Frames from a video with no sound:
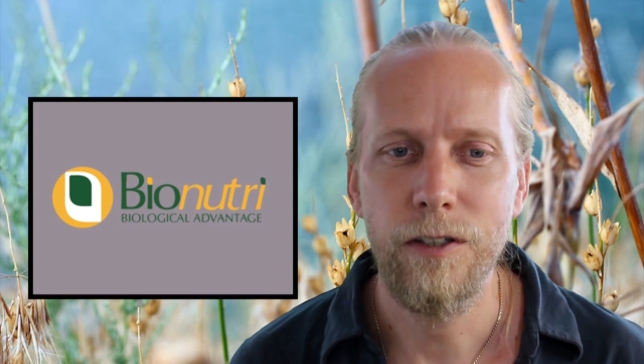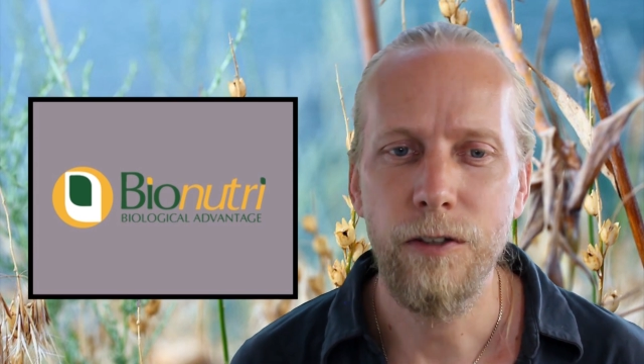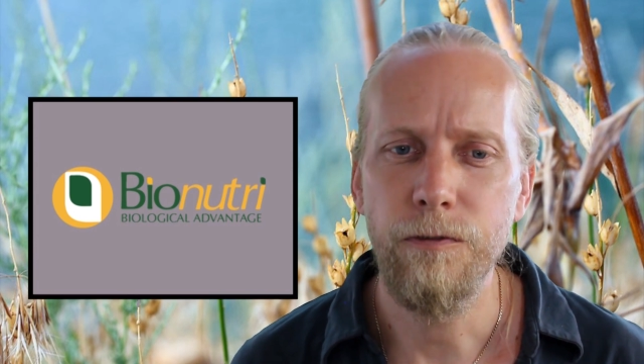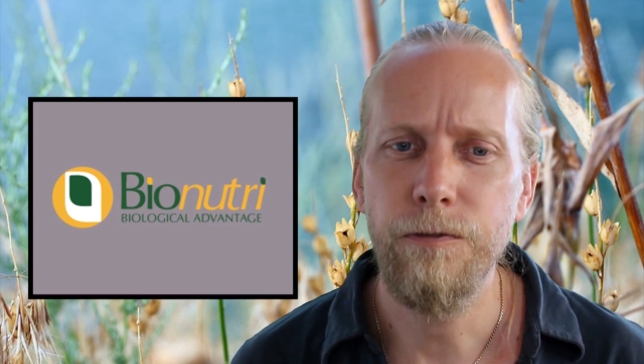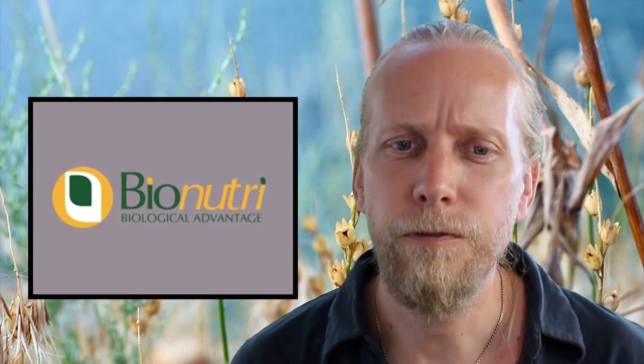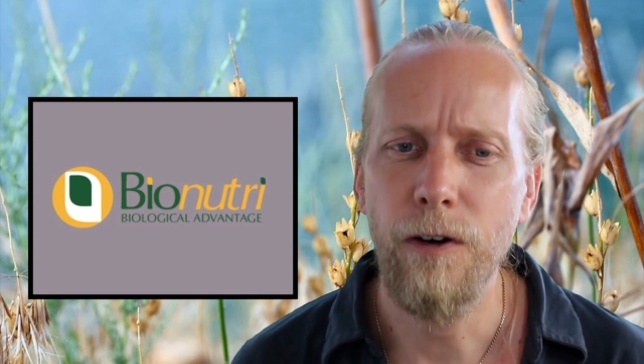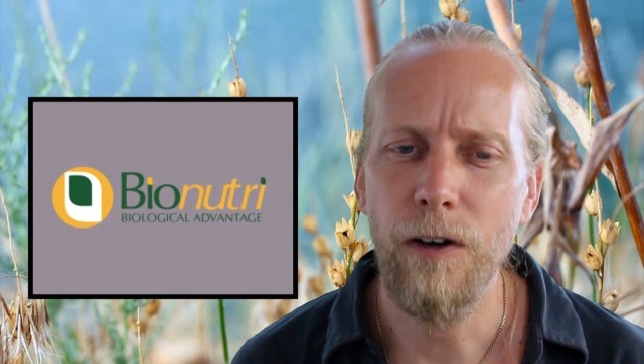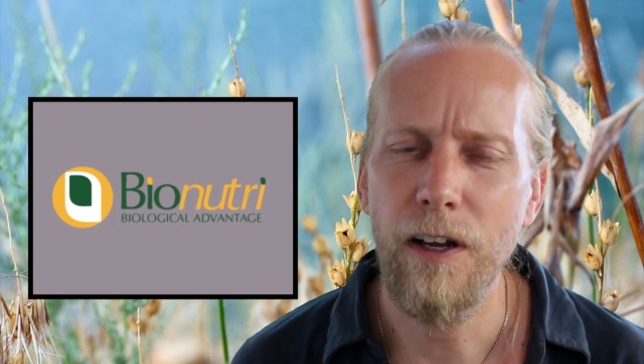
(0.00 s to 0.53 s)
can
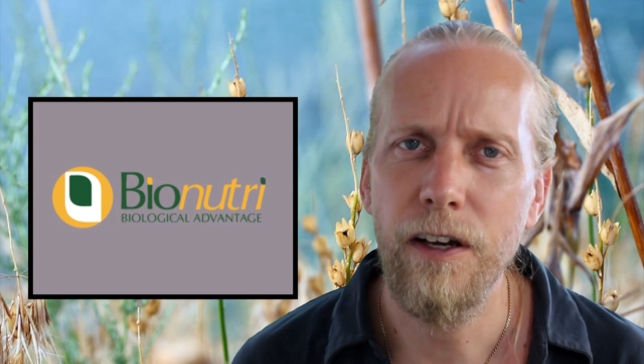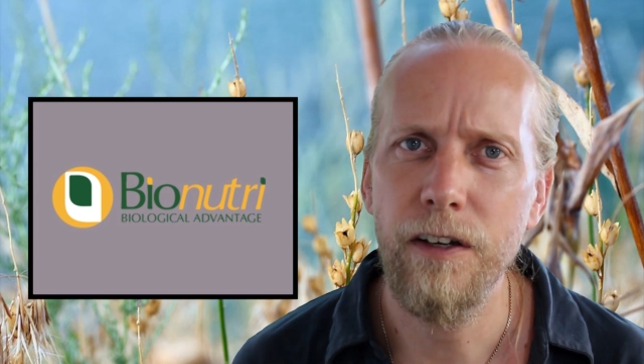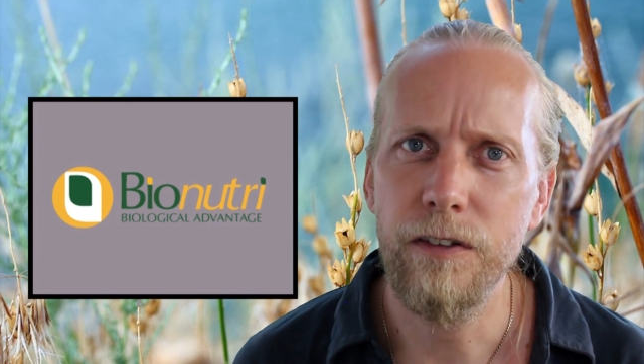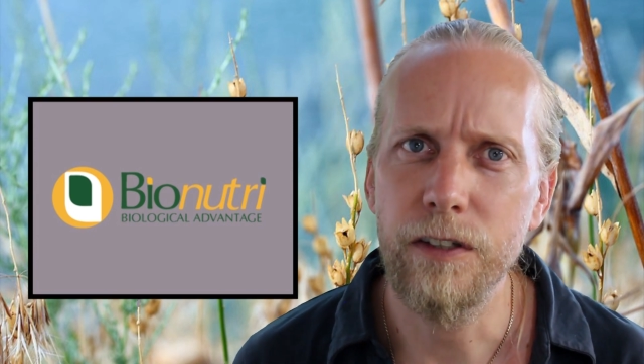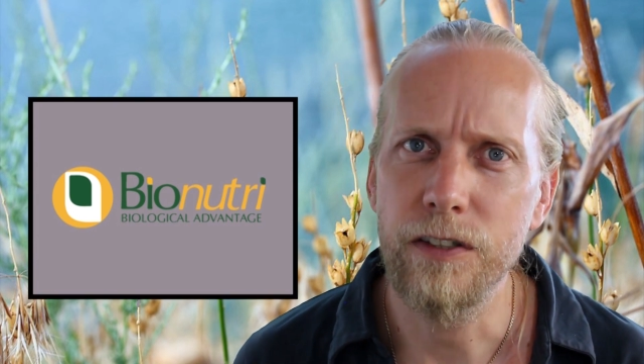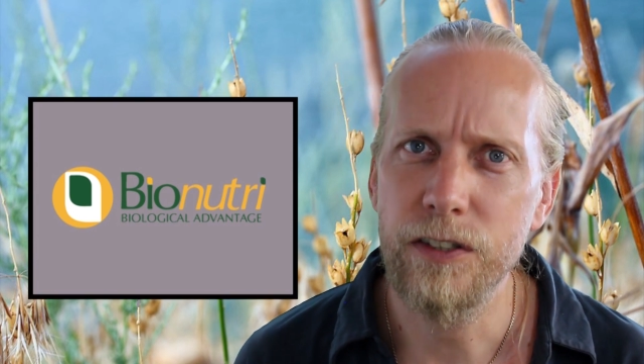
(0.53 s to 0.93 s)
follow the